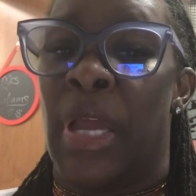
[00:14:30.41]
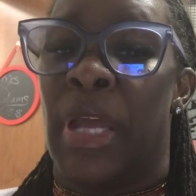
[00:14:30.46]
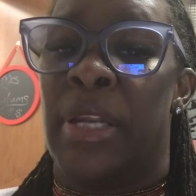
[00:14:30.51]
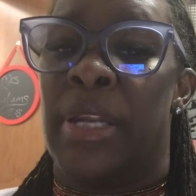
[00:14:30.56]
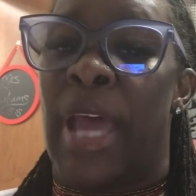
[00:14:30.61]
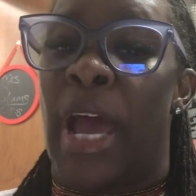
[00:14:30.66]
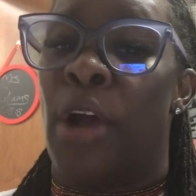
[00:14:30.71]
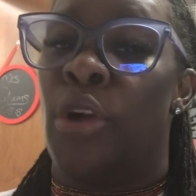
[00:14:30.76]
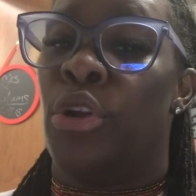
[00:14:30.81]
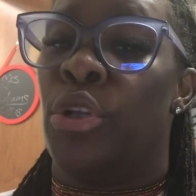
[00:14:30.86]

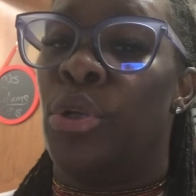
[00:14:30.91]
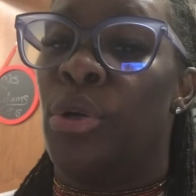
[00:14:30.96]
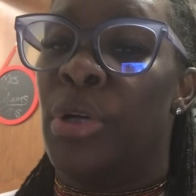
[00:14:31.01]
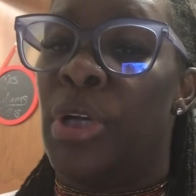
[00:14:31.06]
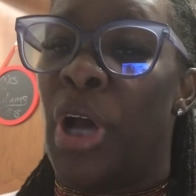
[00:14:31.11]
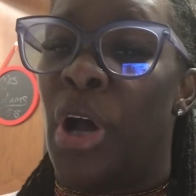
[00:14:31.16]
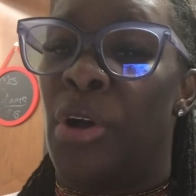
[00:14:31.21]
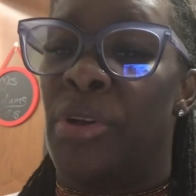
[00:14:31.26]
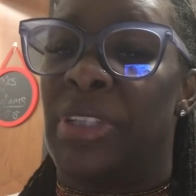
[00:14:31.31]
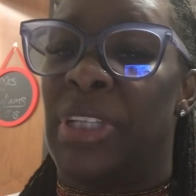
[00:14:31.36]
Now,
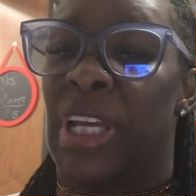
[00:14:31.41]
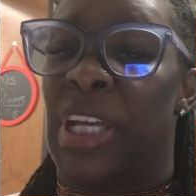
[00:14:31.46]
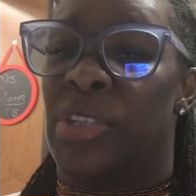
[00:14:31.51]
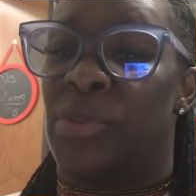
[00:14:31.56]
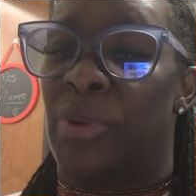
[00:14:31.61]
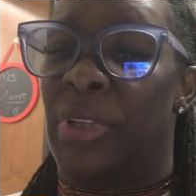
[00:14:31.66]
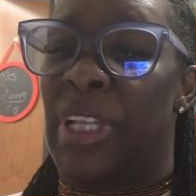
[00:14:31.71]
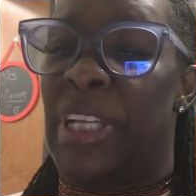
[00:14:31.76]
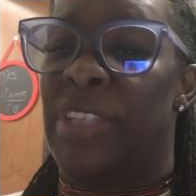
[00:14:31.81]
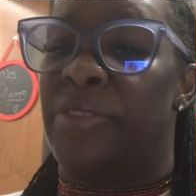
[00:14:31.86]
glucose is
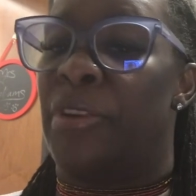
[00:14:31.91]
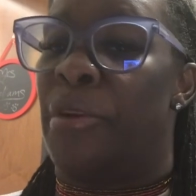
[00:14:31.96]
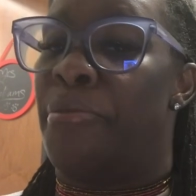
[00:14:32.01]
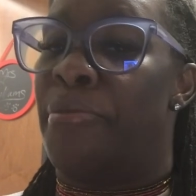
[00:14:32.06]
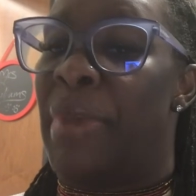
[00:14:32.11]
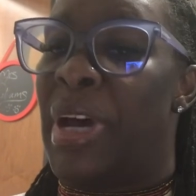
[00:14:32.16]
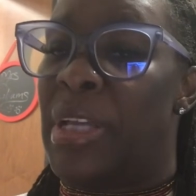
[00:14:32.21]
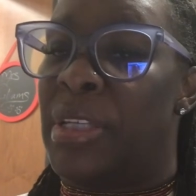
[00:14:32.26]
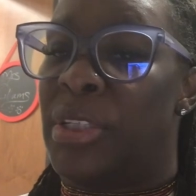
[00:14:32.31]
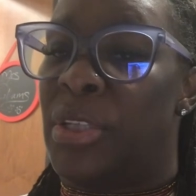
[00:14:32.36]
released from
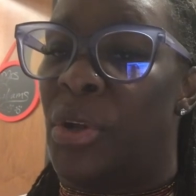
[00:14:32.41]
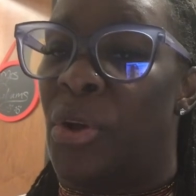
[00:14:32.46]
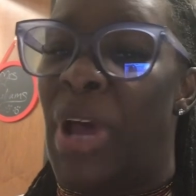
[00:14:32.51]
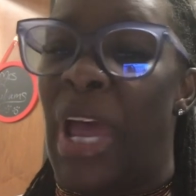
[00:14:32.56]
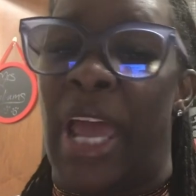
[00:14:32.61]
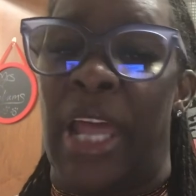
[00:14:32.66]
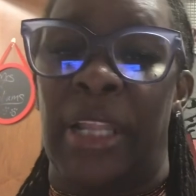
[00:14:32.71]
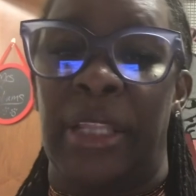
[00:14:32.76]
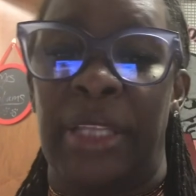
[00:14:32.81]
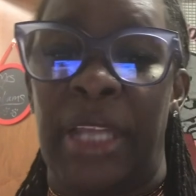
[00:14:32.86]
muscle
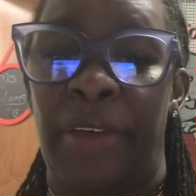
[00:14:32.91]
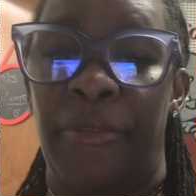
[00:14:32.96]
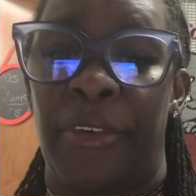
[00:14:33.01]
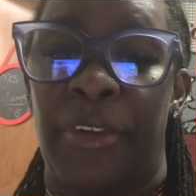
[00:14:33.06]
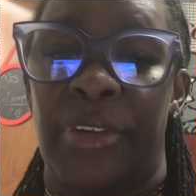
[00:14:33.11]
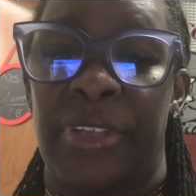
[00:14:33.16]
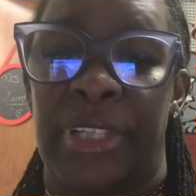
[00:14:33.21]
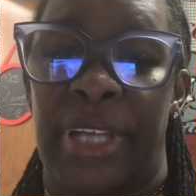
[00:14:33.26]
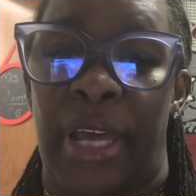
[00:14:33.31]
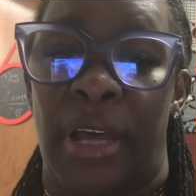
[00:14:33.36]
and
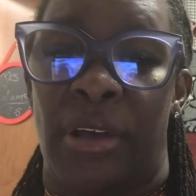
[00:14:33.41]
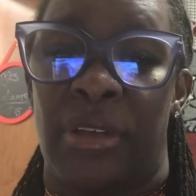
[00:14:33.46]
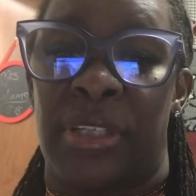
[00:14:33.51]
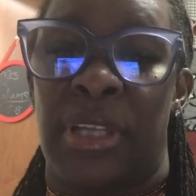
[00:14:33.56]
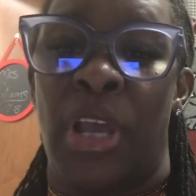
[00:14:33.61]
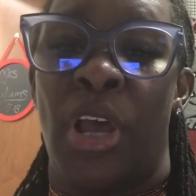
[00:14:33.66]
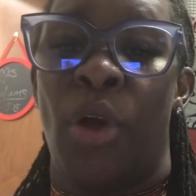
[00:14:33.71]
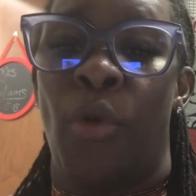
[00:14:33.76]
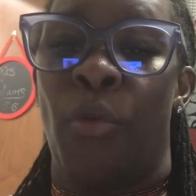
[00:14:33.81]
liver cells,